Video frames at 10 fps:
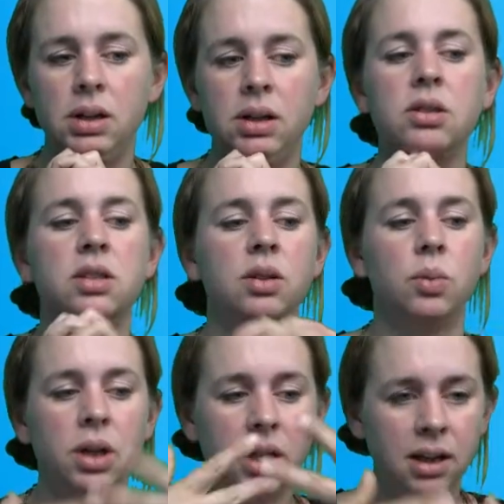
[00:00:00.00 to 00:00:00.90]
you're still
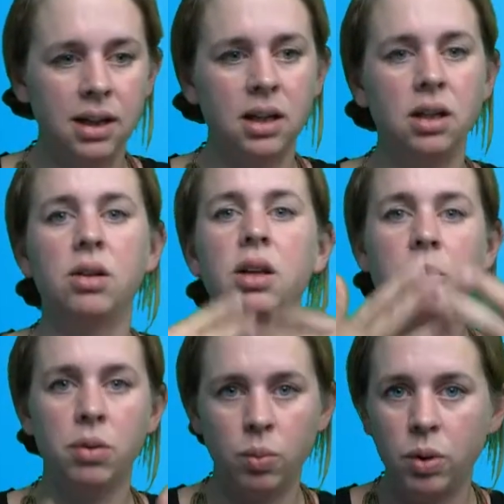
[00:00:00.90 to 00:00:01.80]
working there, you
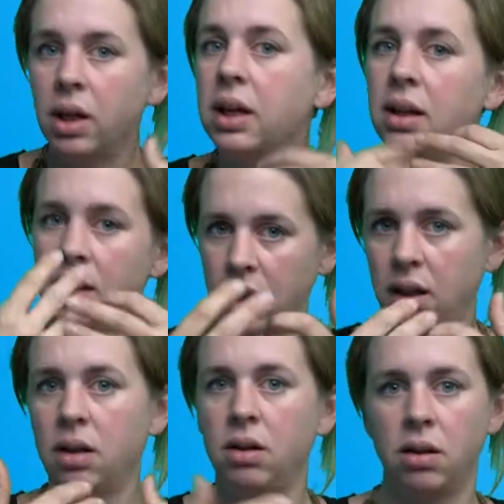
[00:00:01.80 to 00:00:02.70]
keep on working
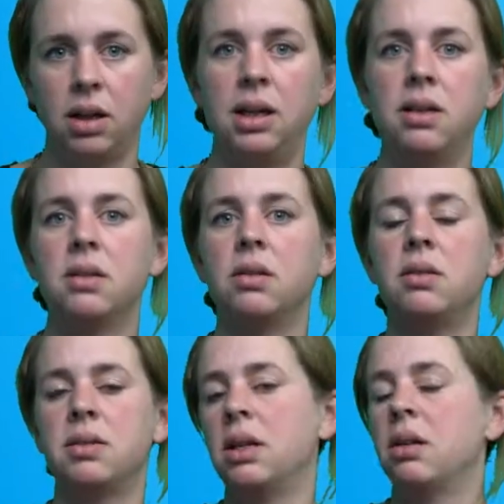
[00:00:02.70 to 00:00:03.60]
there, okay? So
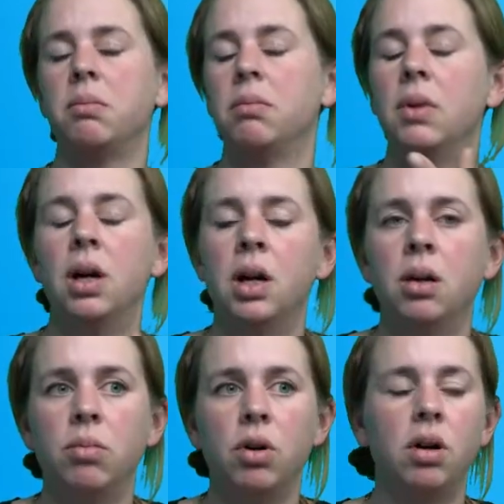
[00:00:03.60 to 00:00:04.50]
it's
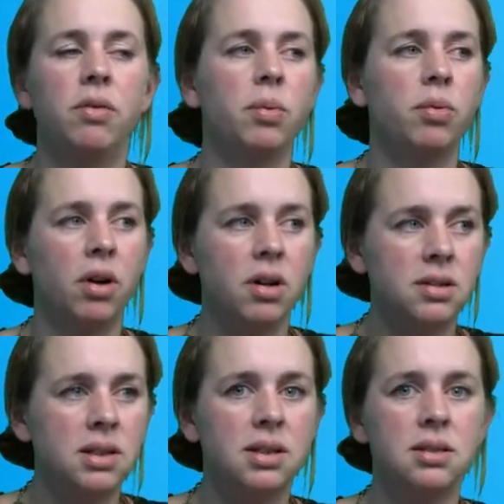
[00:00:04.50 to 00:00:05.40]
more of the
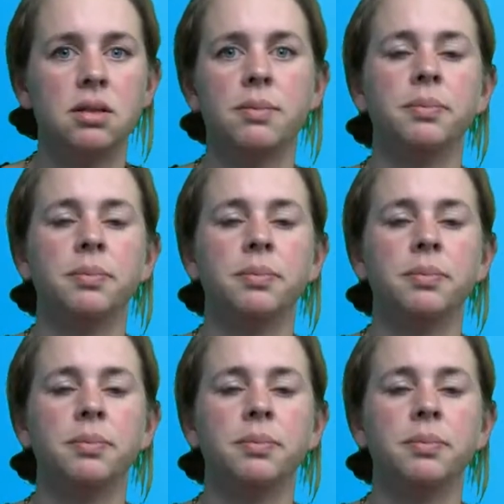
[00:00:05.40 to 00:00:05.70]
process